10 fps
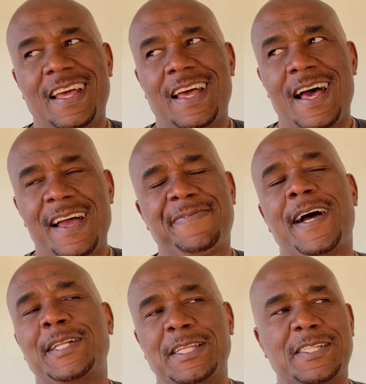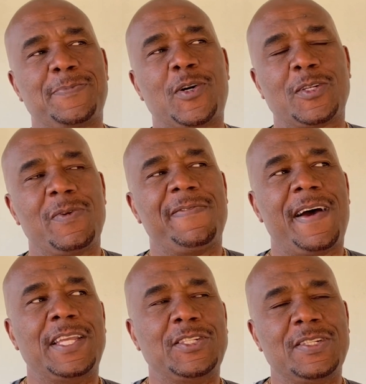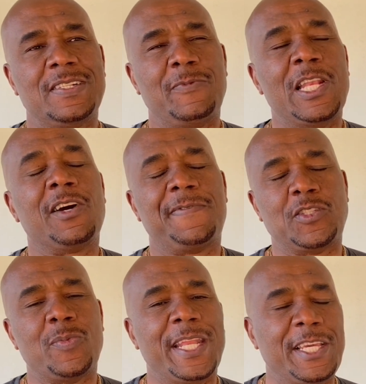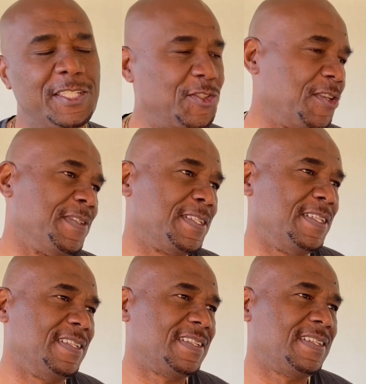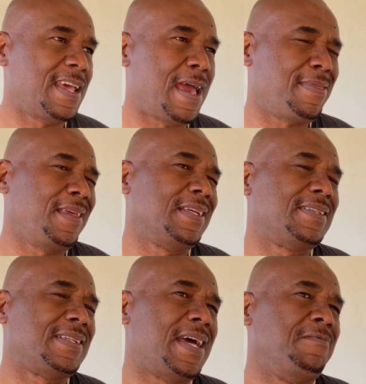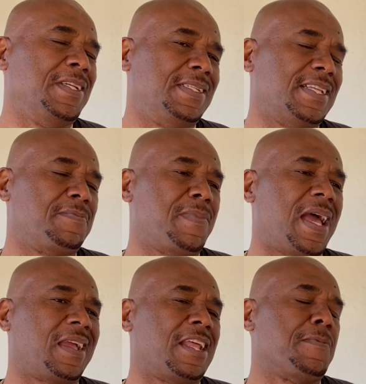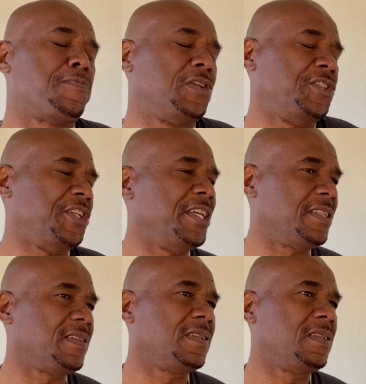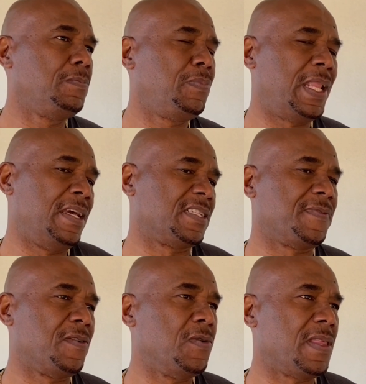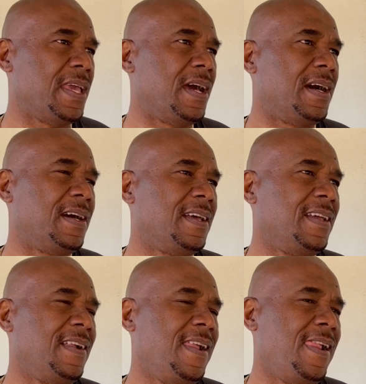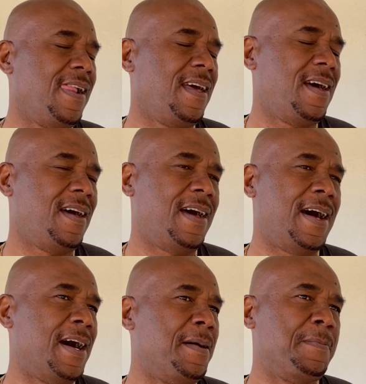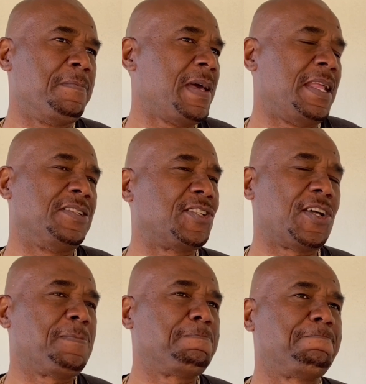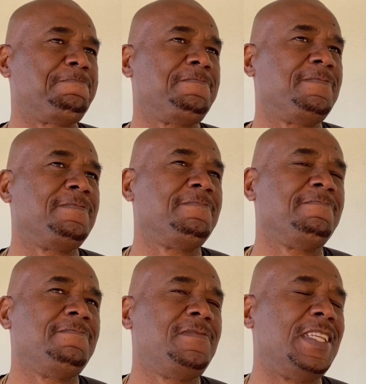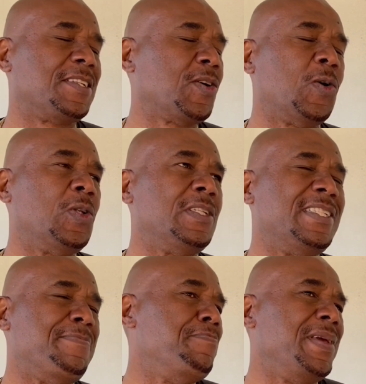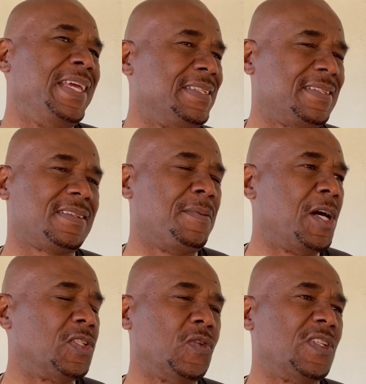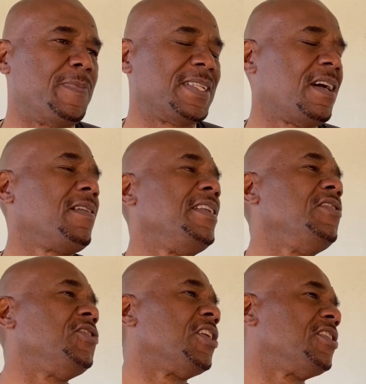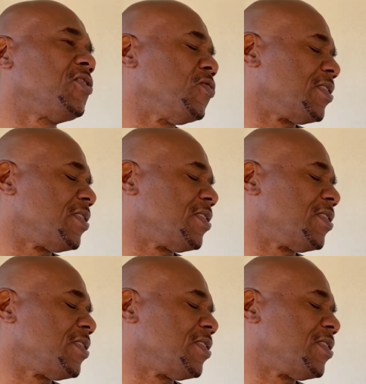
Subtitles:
I find in sport we look for too many controversies. I think it's time to sit back and appreciate players for who they are and study this whole issue really about who's best. How can you judge who's